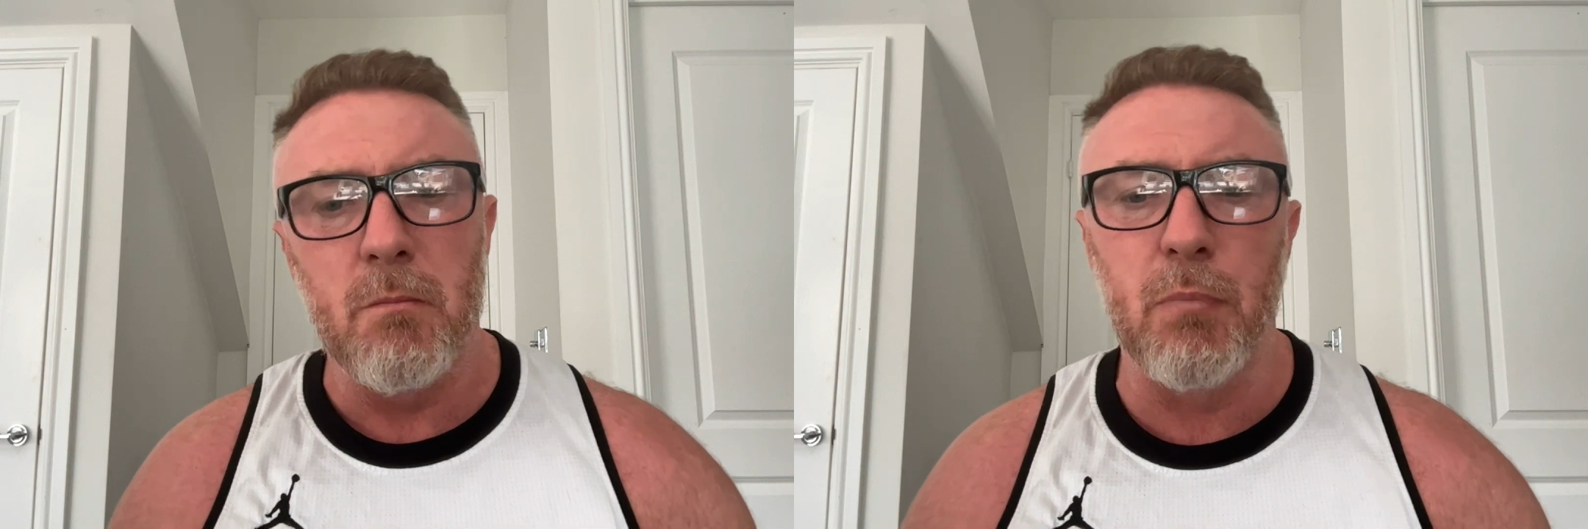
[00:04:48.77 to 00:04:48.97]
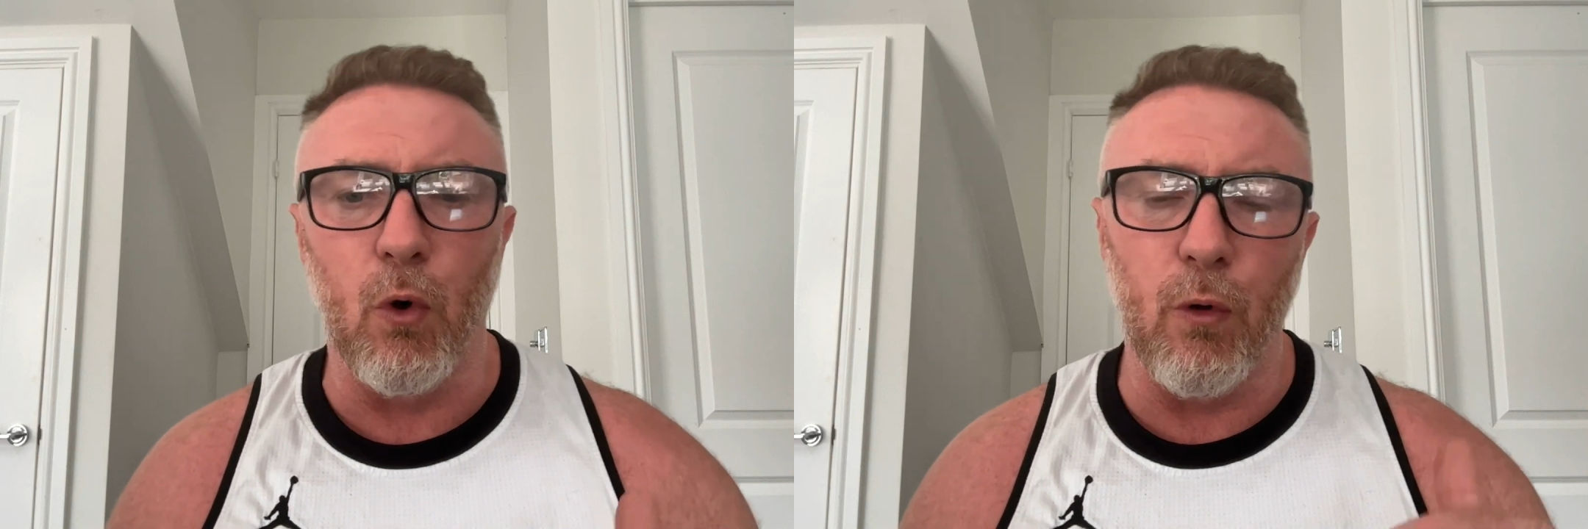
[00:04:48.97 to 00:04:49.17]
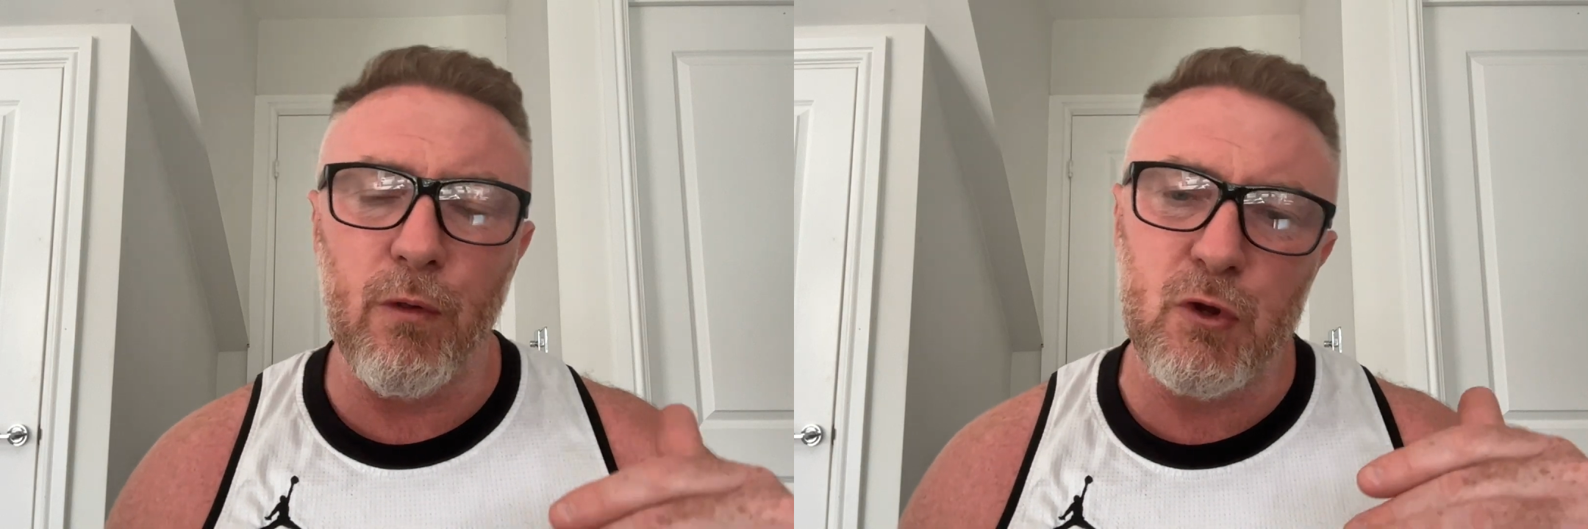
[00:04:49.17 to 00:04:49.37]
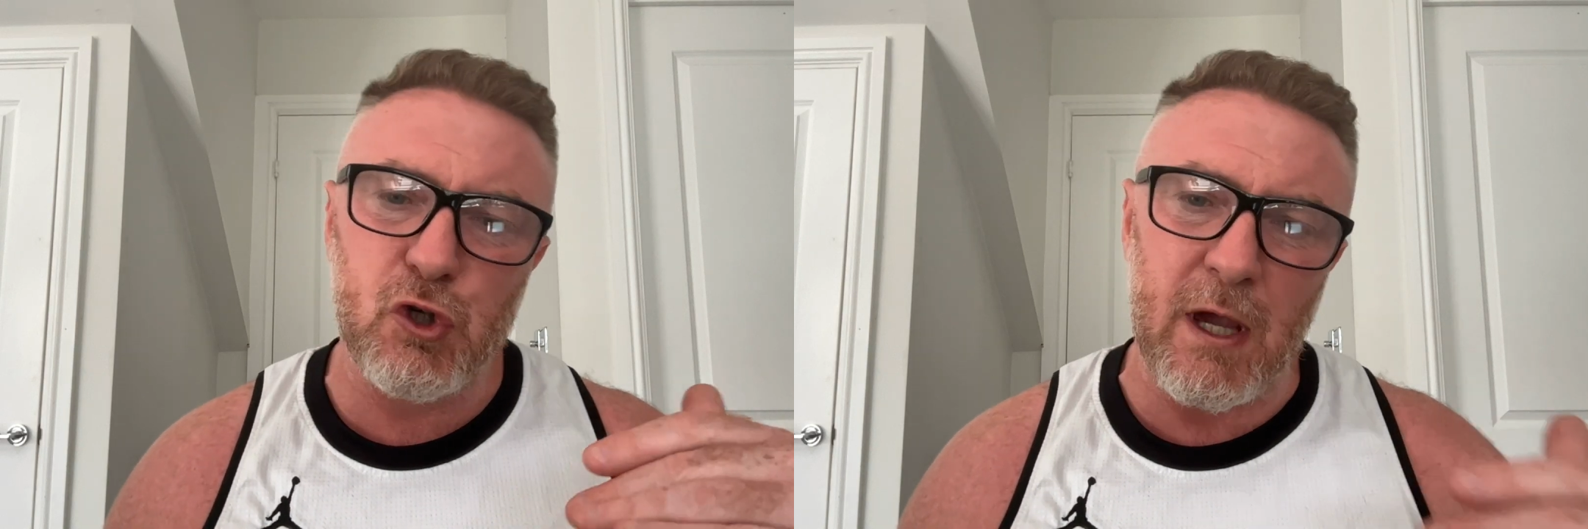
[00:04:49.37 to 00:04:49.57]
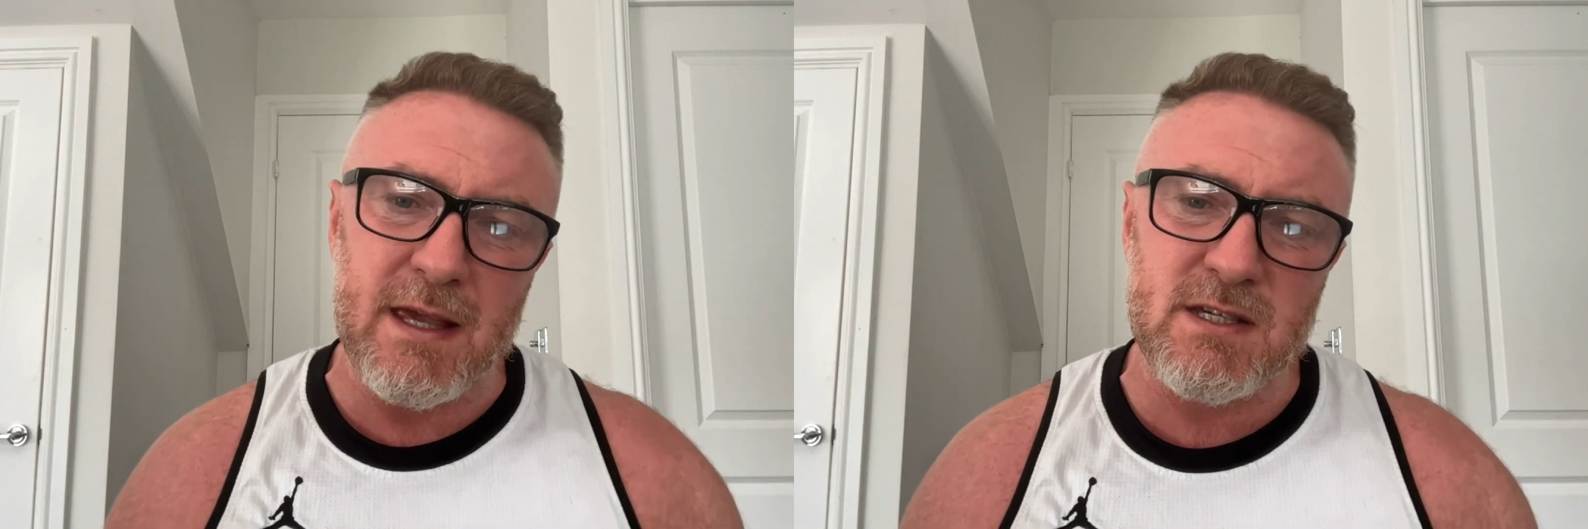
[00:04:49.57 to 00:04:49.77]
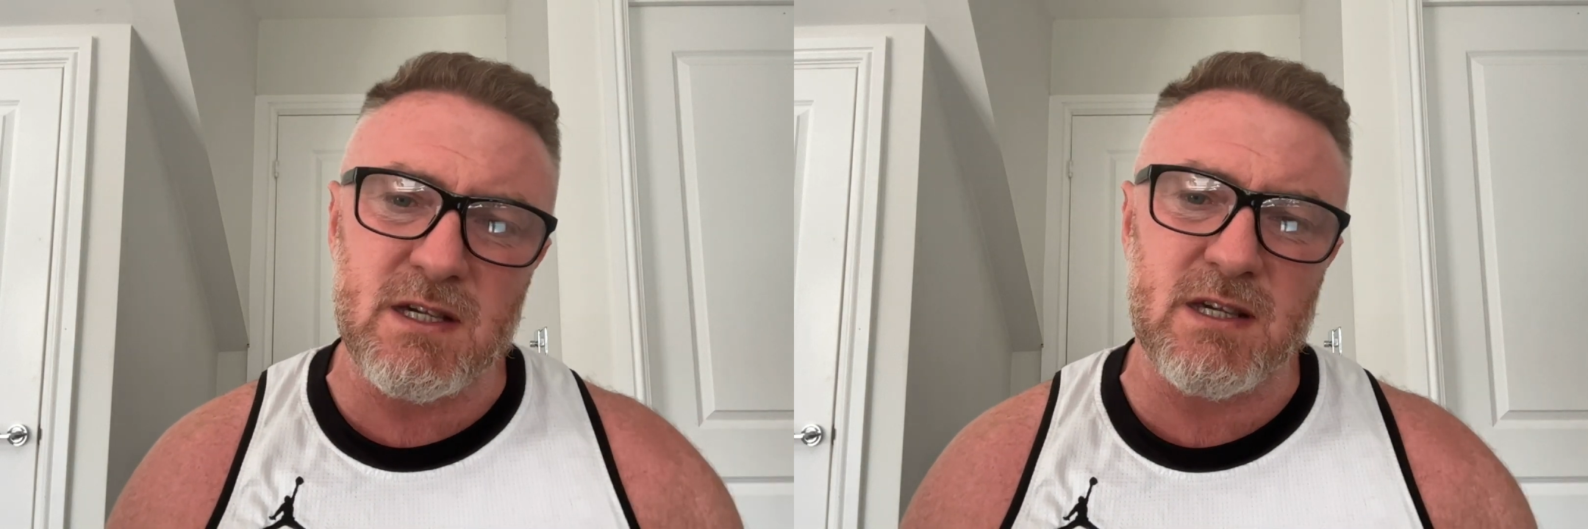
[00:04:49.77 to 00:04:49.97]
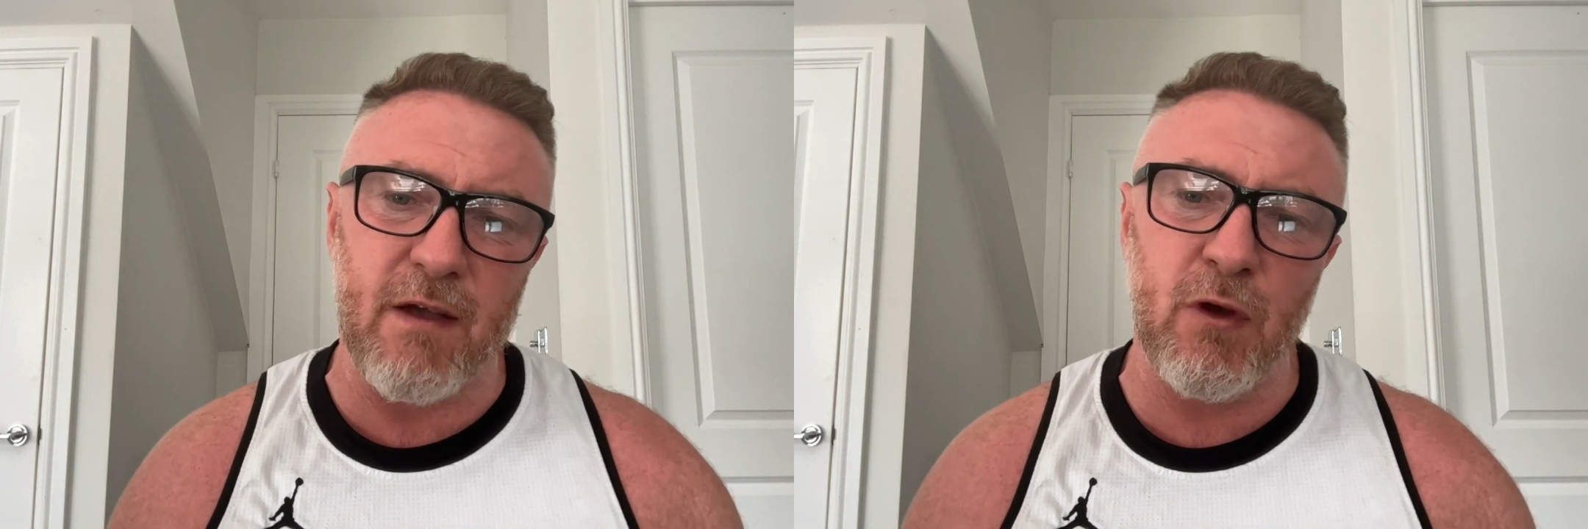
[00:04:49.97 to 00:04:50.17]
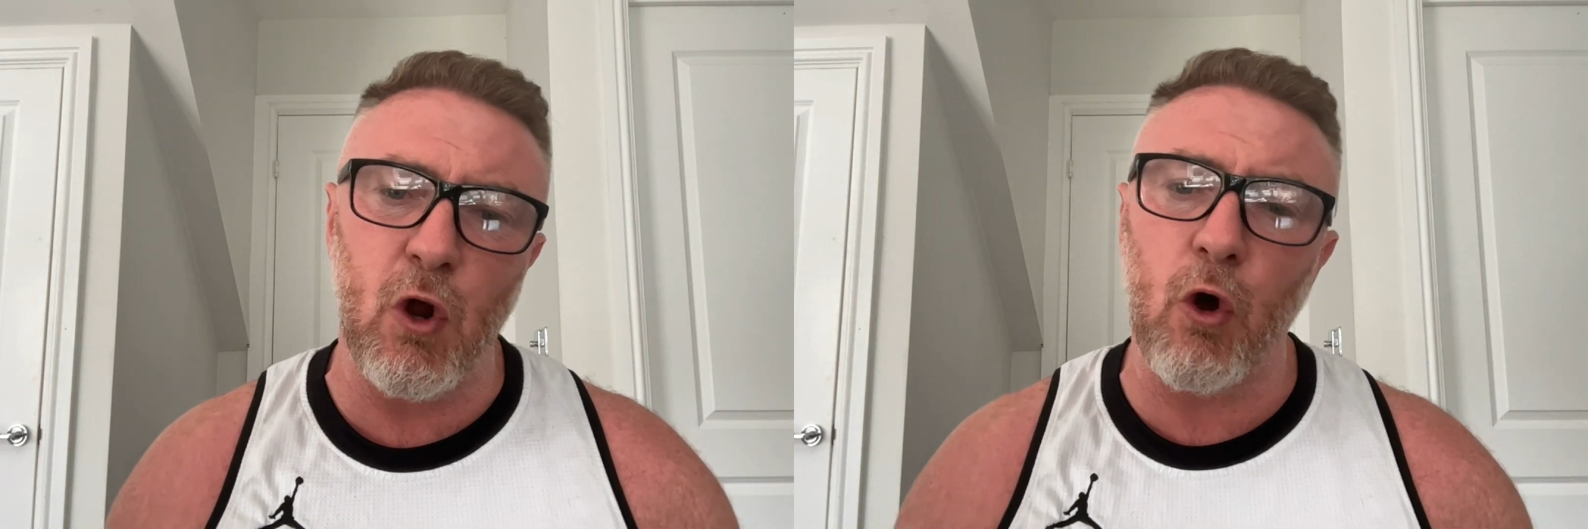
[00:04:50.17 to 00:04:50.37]
But cheeses,
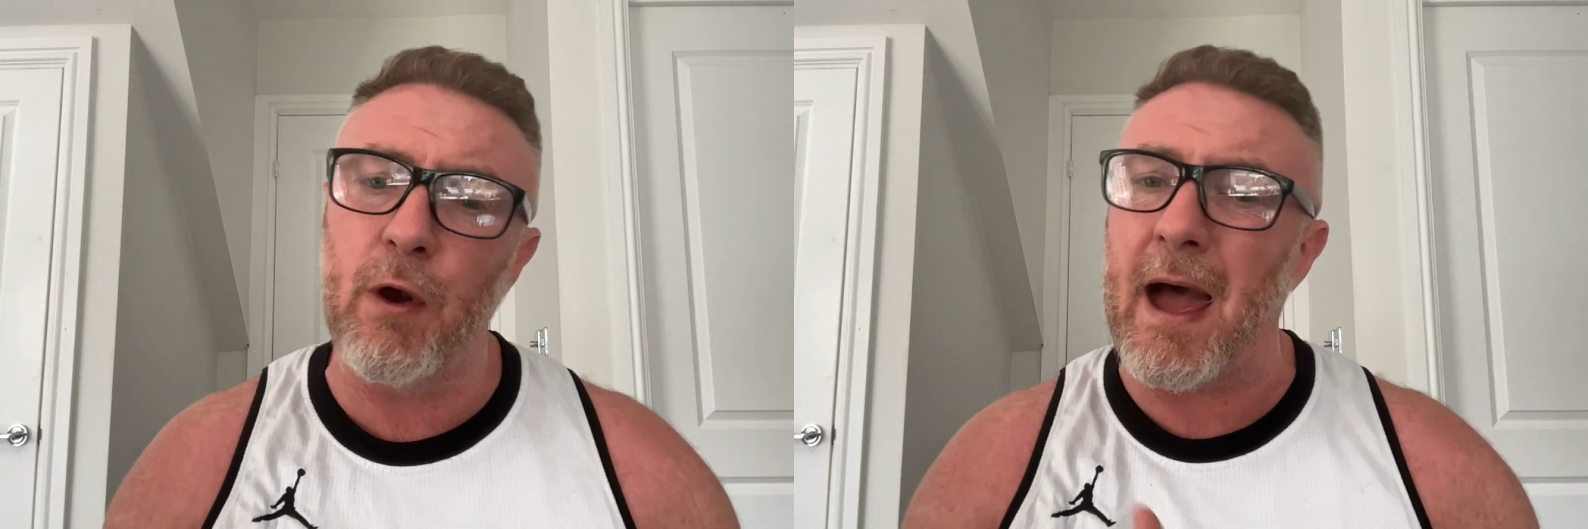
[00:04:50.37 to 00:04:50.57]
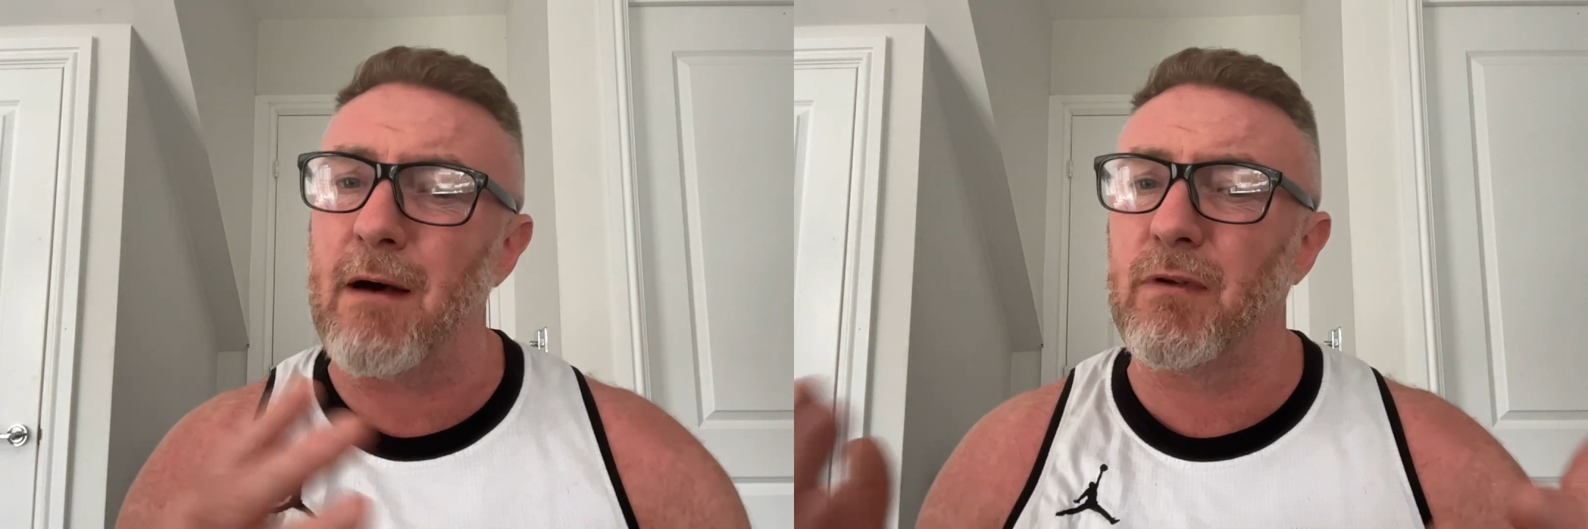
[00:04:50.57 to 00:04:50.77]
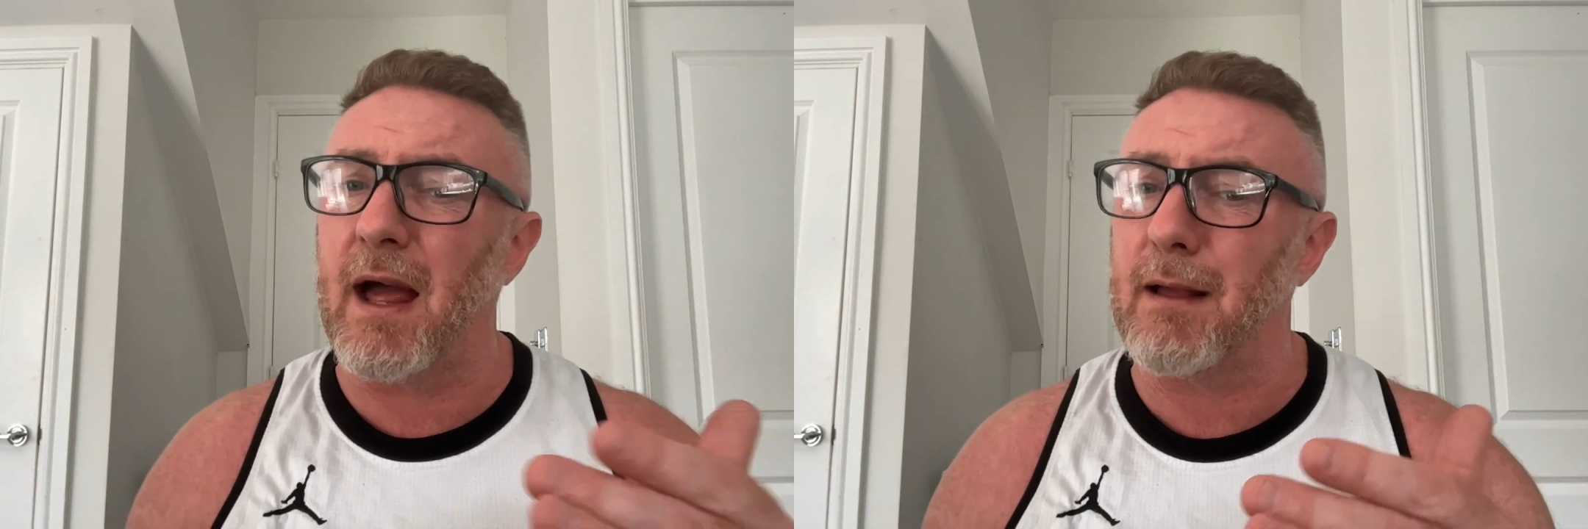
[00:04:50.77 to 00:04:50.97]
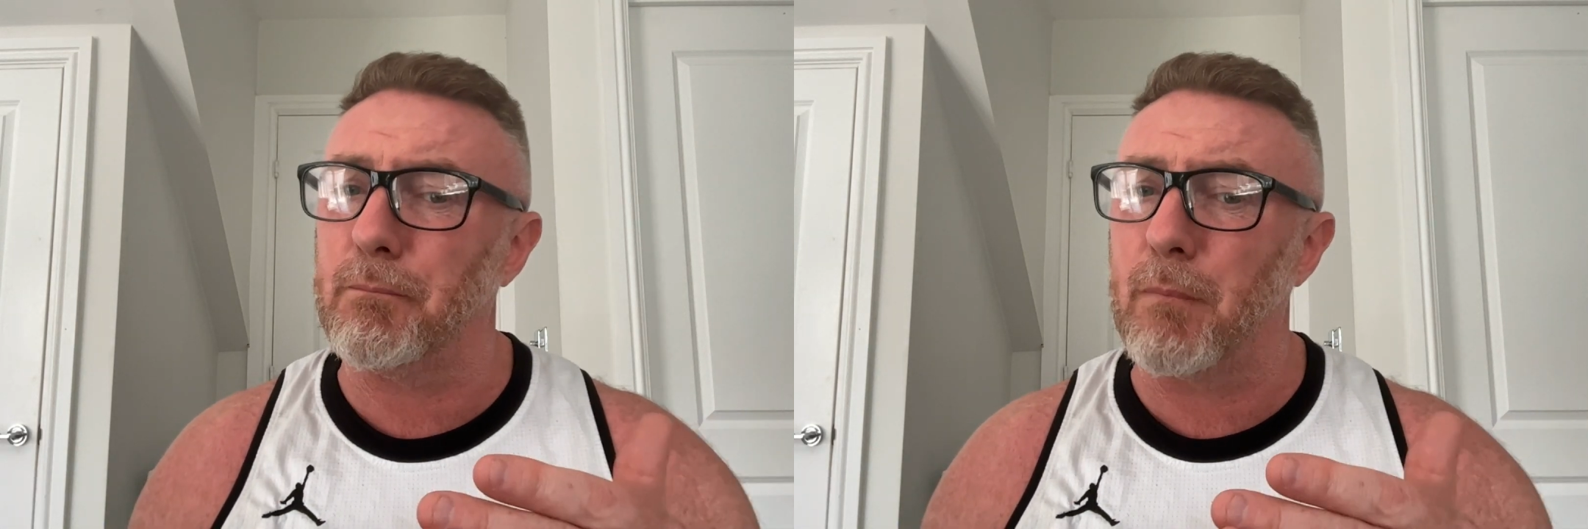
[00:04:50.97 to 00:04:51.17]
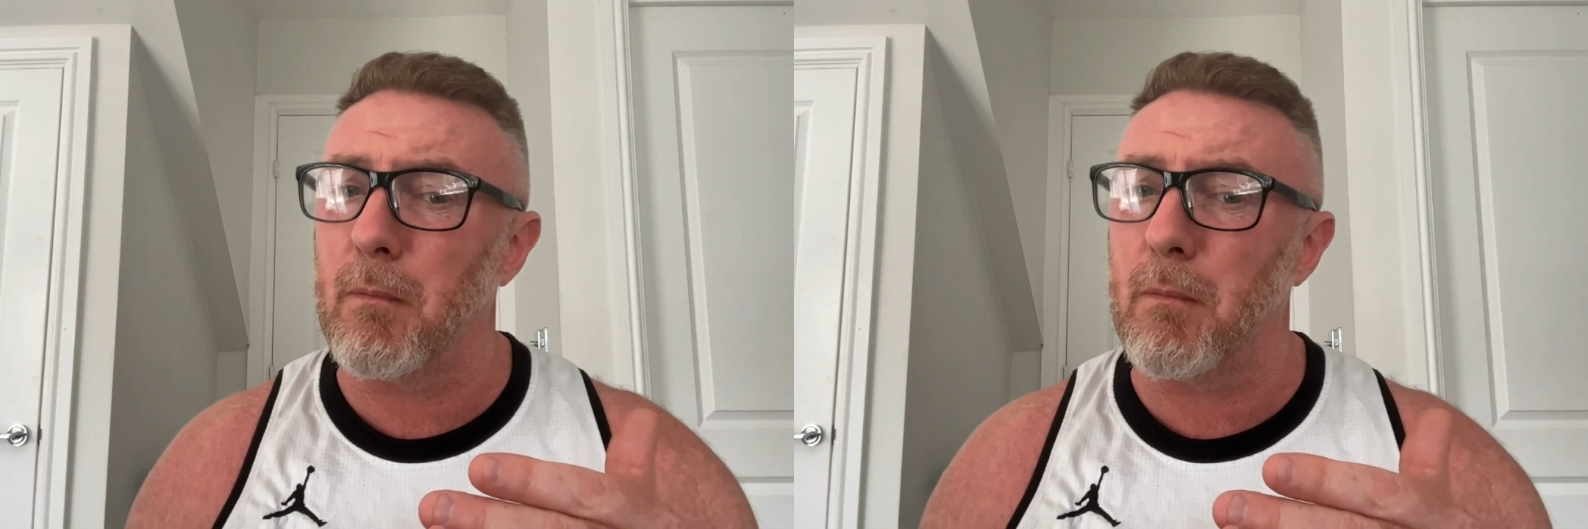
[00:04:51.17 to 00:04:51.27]
if you're not going to have like